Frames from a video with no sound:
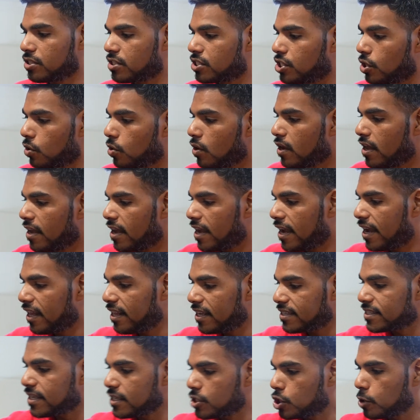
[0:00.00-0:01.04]
So
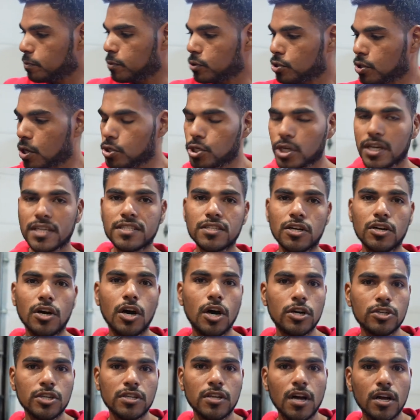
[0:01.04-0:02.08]
LSA Supercharger kits are
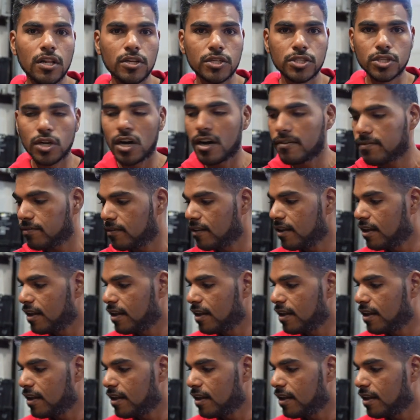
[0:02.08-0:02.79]
$100 off.